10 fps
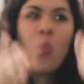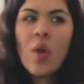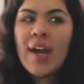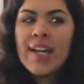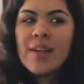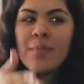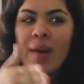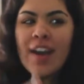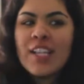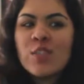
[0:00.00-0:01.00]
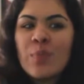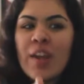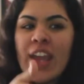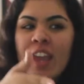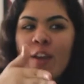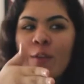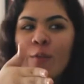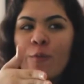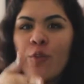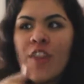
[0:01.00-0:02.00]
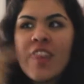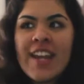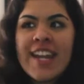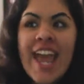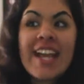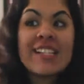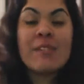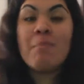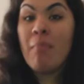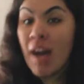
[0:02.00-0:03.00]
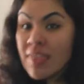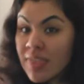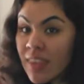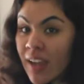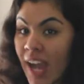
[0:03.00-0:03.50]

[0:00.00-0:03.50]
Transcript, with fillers: one body spray for the next month,